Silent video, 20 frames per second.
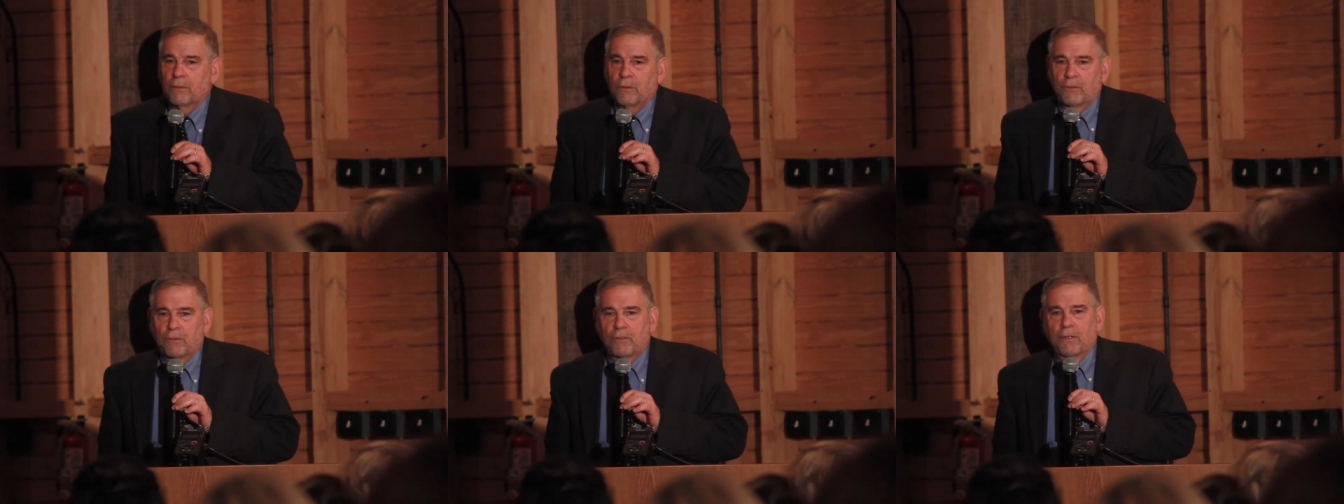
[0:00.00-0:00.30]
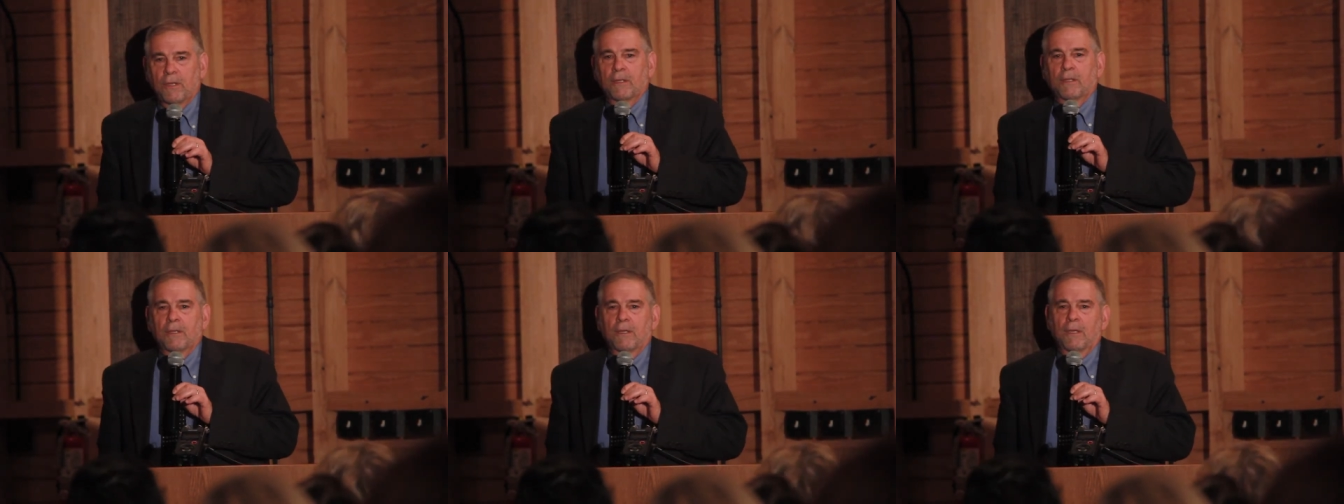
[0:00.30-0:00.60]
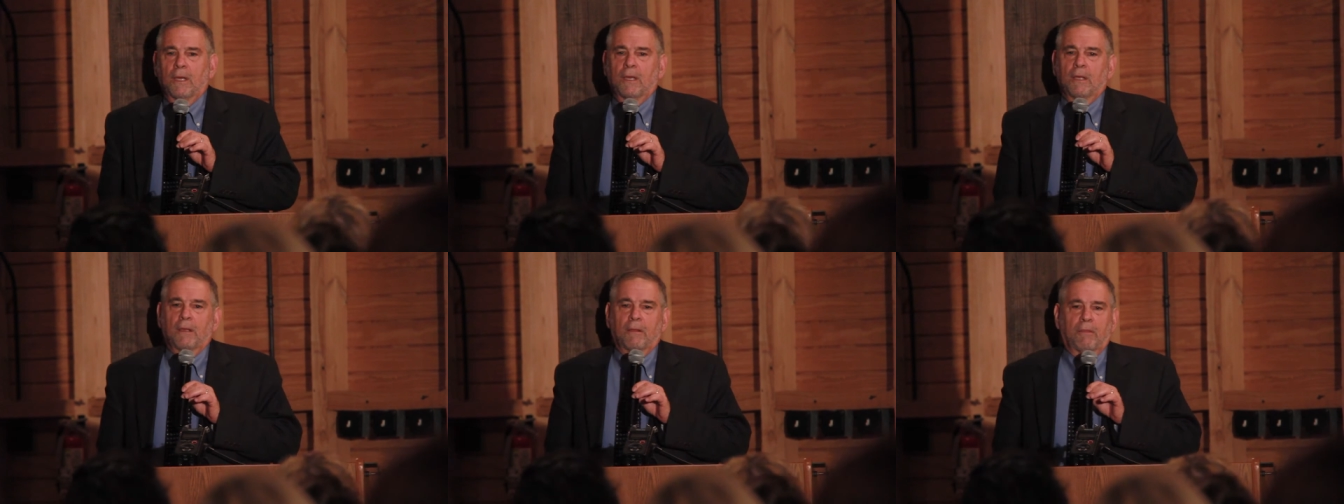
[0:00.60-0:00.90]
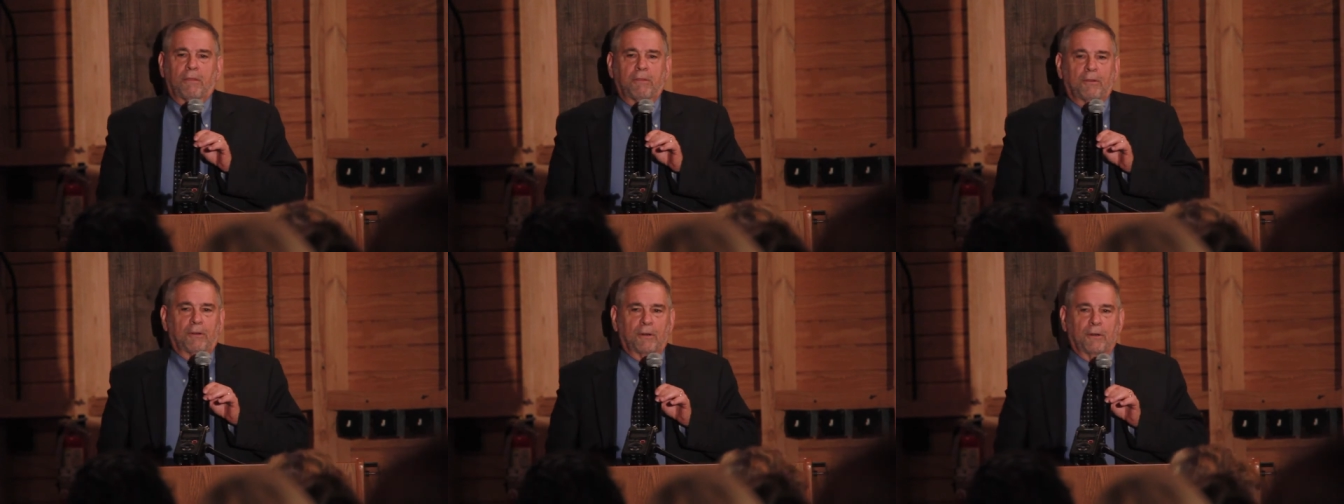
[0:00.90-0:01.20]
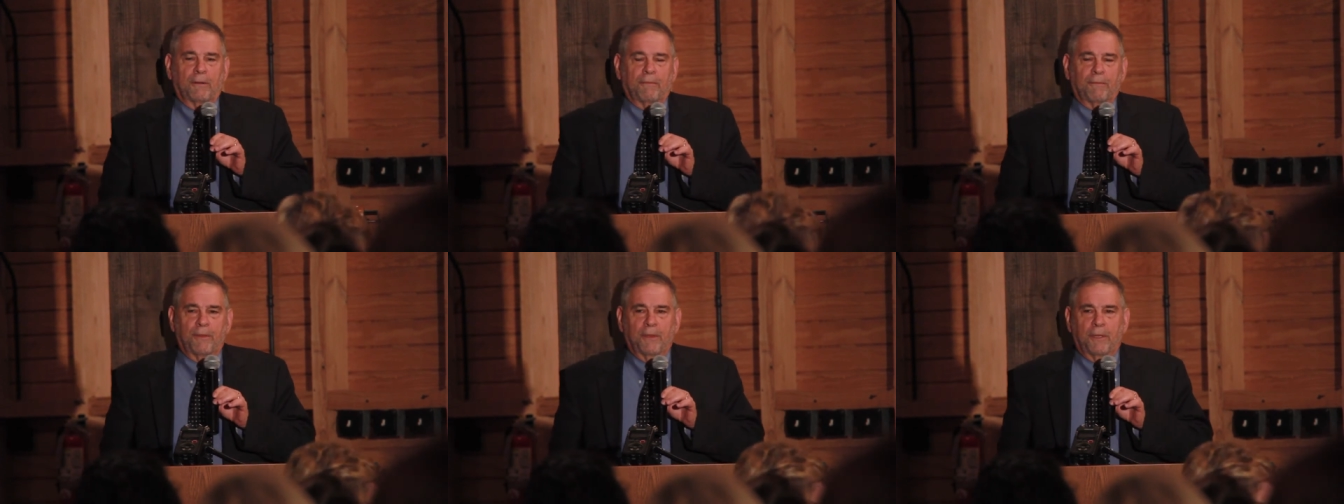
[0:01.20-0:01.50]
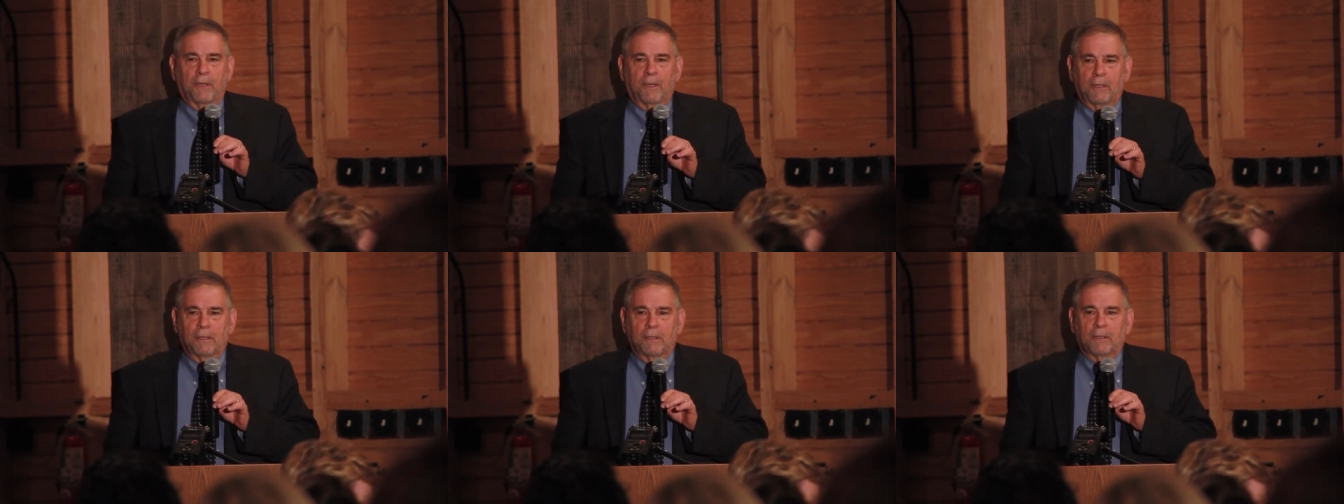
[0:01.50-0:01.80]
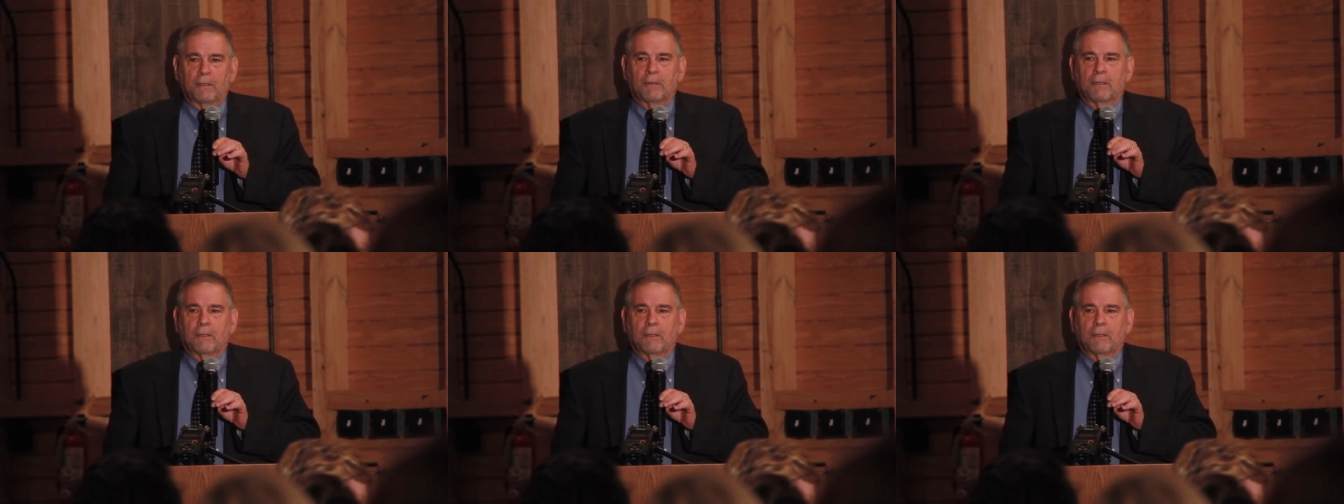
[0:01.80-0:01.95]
You said a third of the